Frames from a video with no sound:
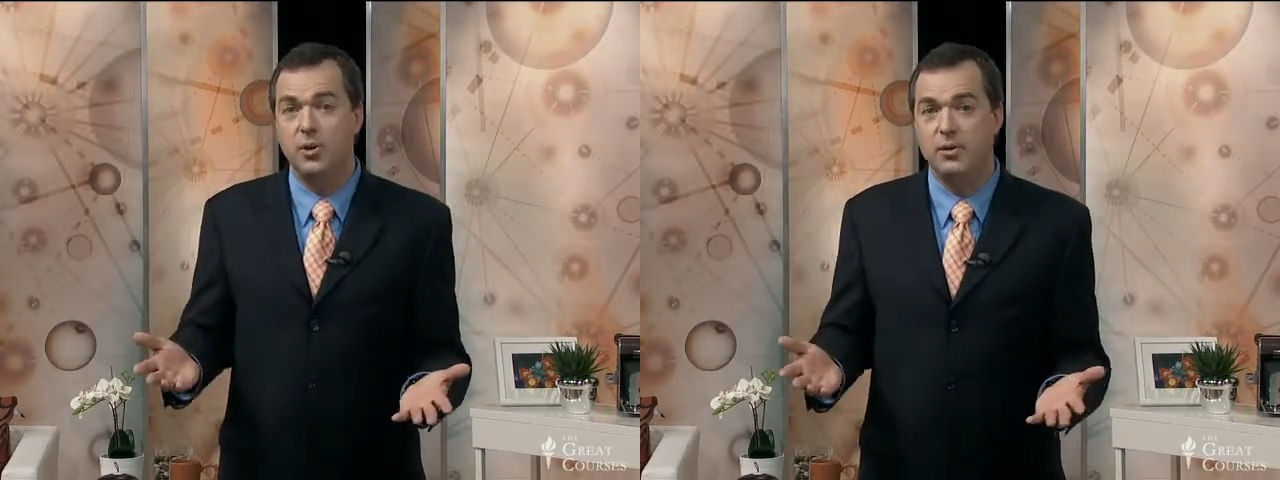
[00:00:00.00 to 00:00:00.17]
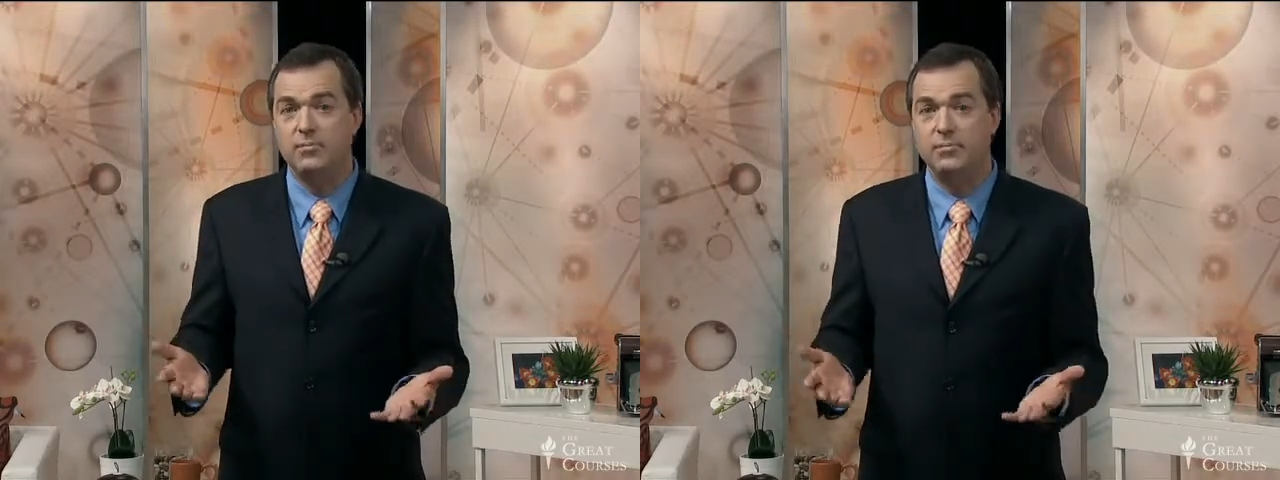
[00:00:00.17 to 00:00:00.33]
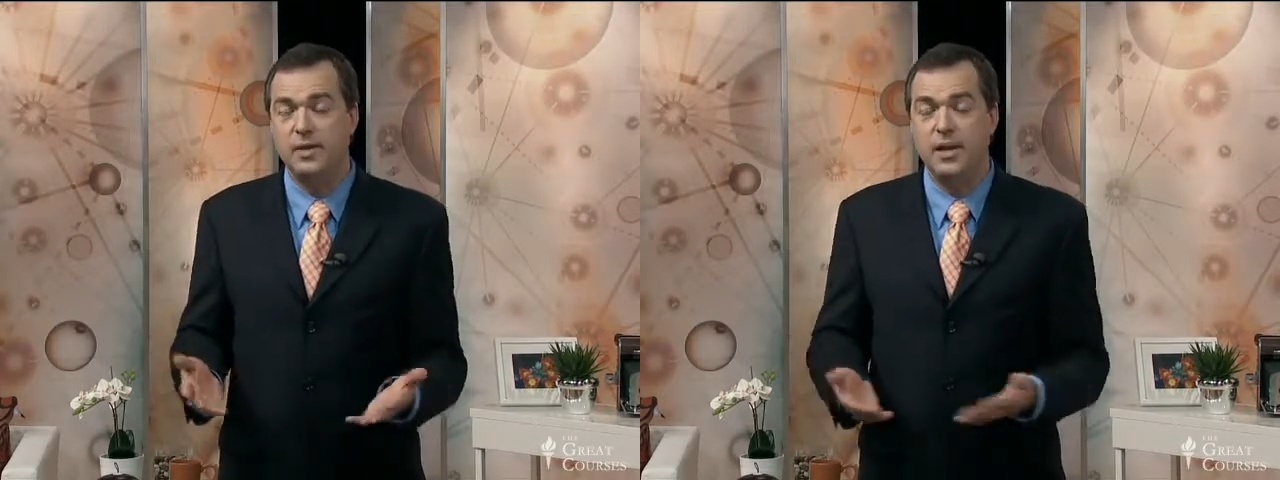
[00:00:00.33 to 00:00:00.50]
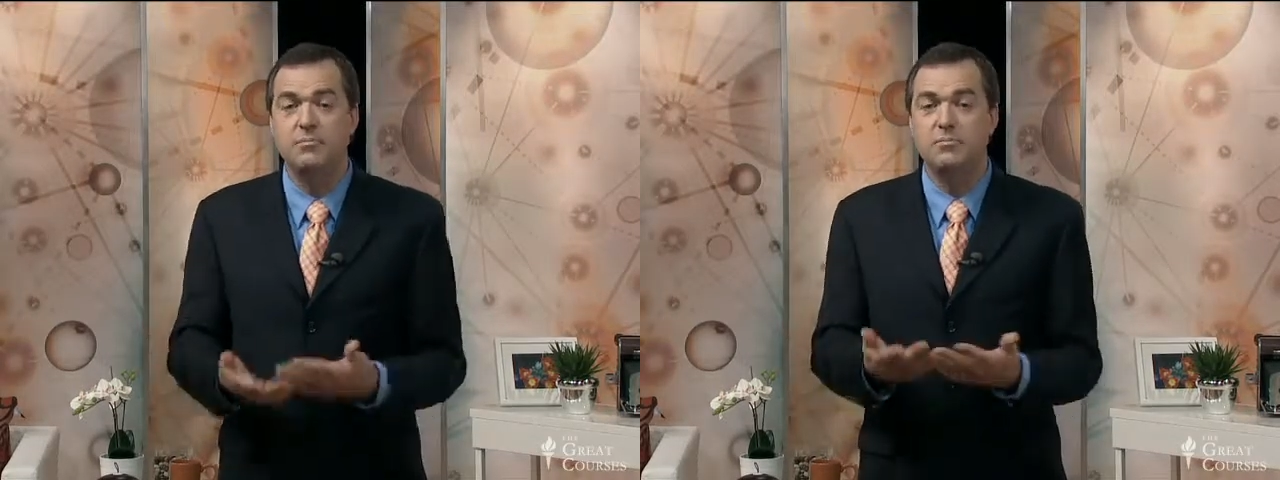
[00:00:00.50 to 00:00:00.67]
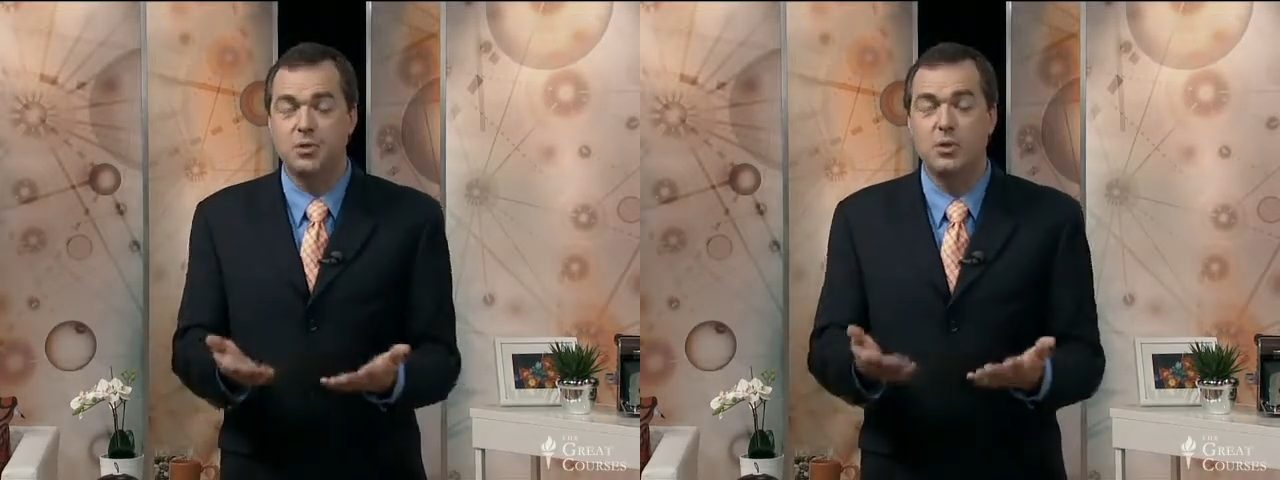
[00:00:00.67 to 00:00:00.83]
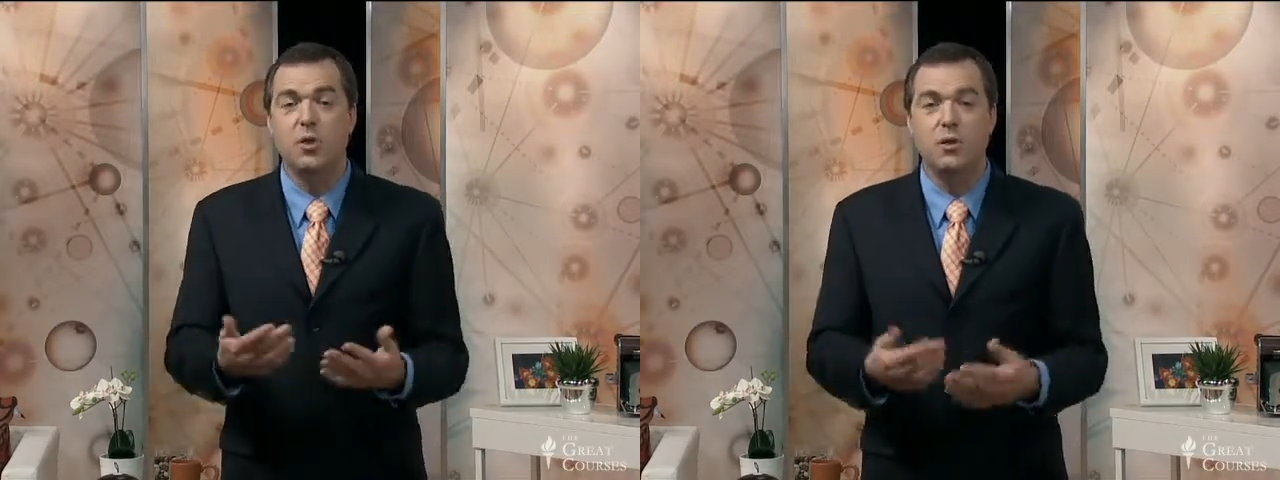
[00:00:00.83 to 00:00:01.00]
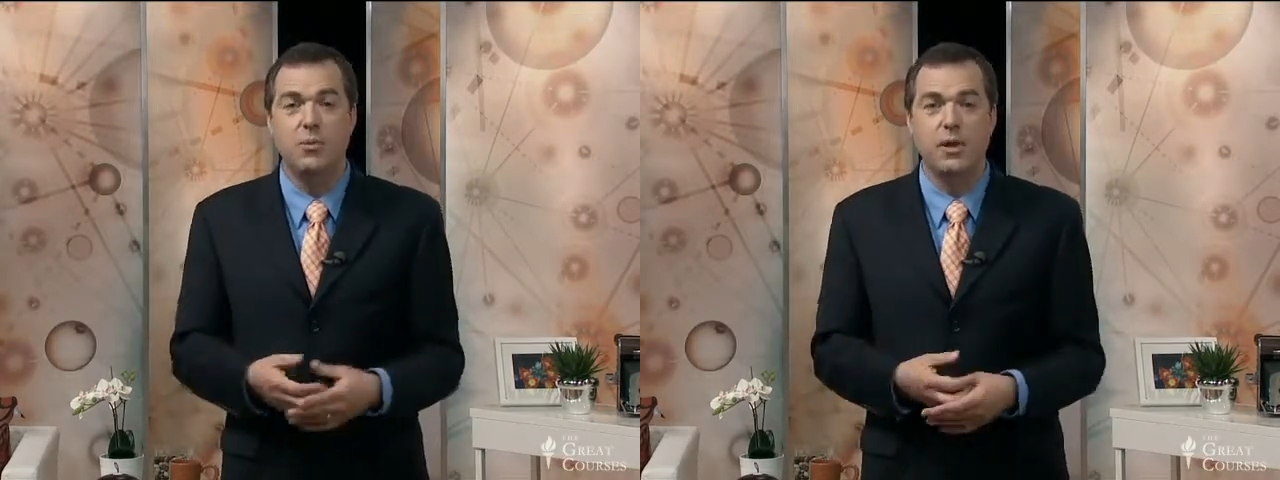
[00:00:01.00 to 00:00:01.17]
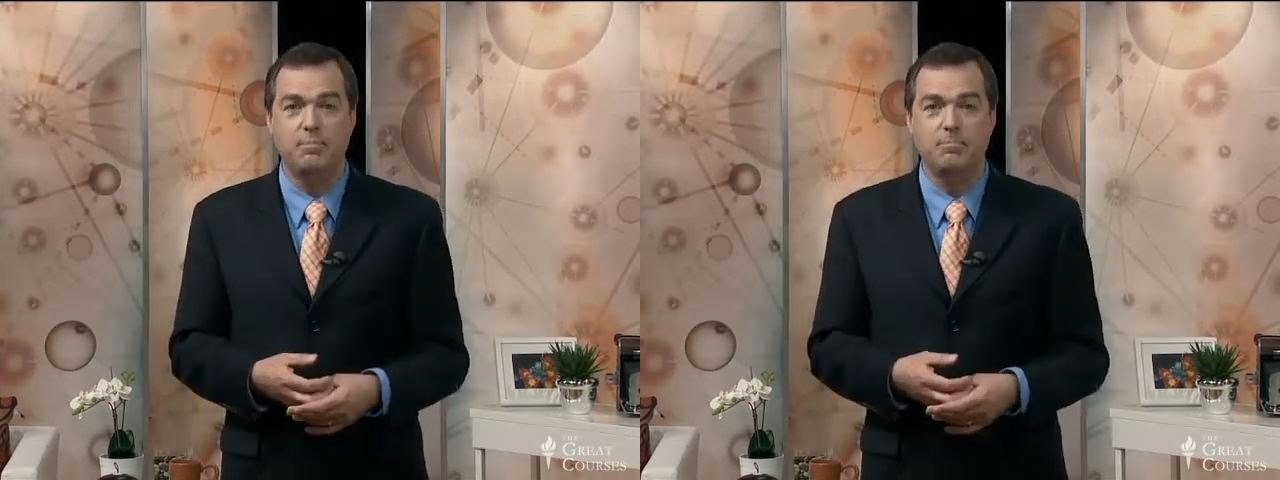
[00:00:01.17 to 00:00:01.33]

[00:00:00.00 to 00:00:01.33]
it, and so can we.